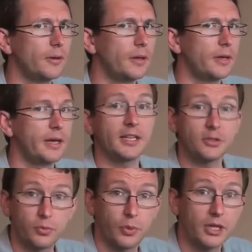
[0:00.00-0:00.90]
Yes, we,
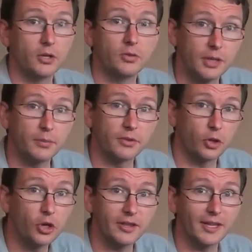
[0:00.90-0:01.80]
we can do some good
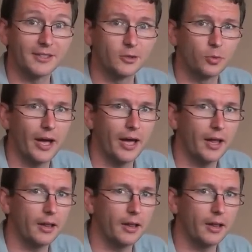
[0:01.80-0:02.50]
things as well.